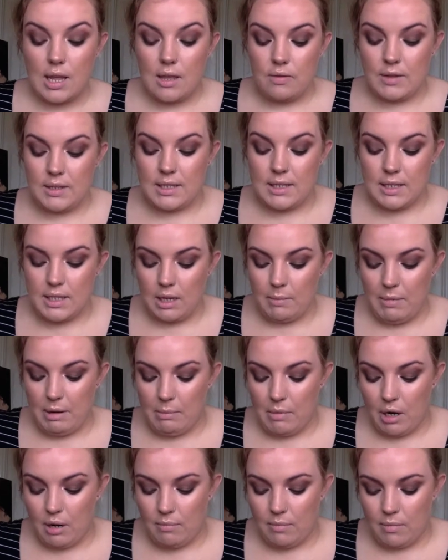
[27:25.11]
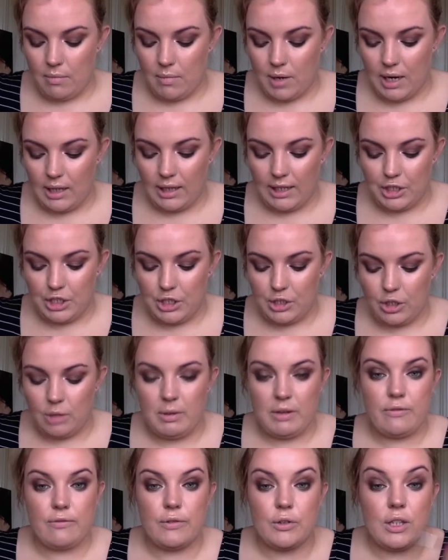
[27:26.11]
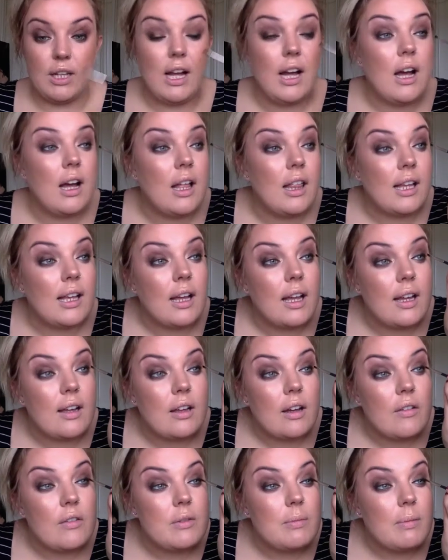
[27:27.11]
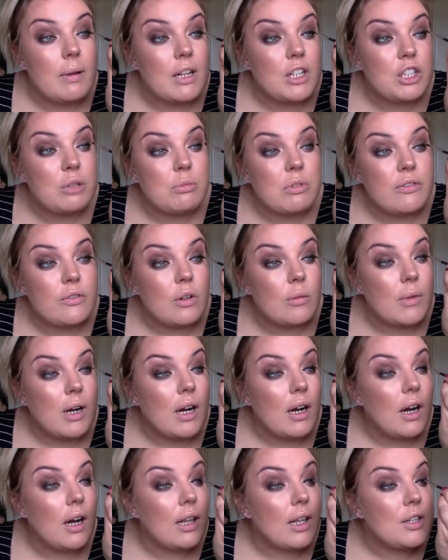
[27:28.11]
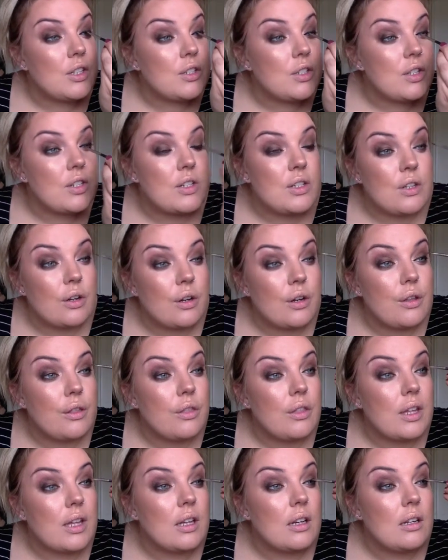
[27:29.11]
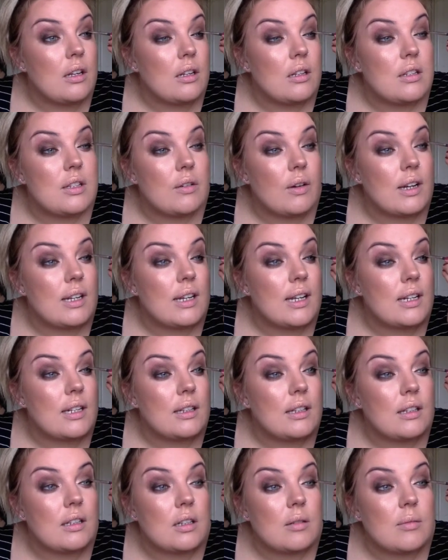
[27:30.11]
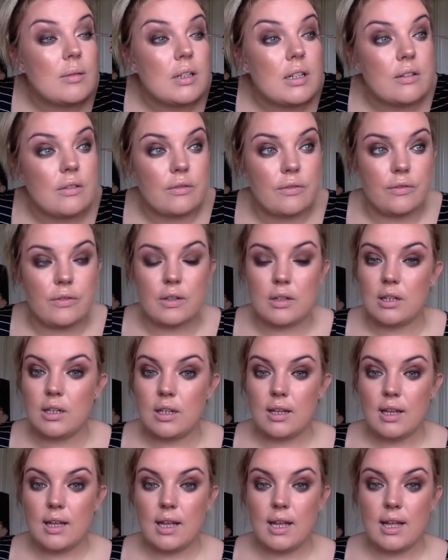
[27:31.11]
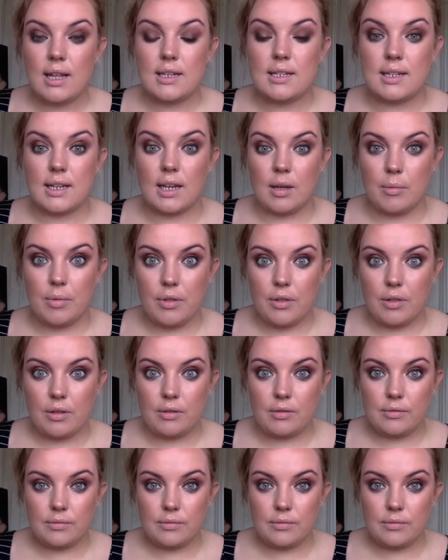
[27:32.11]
This is going to make my eyelashes look a bit fuller. Like I was mentioned before, my eyelashes are so thin, so I need a little bit of depth.